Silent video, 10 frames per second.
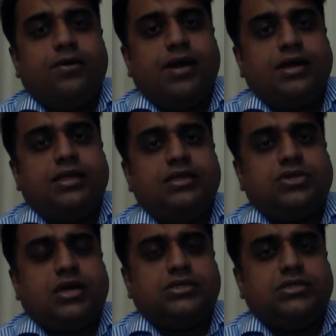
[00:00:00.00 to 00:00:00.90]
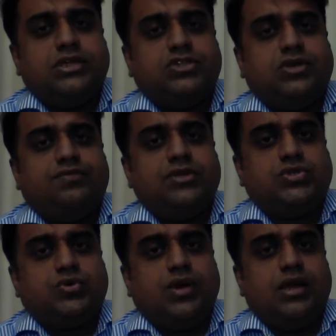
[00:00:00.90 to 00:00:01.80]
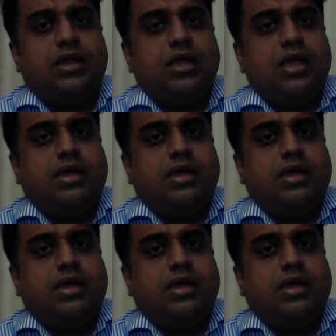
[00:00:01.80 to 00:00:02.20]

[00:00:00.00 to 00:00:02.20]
All right, he targets the nation of Israel.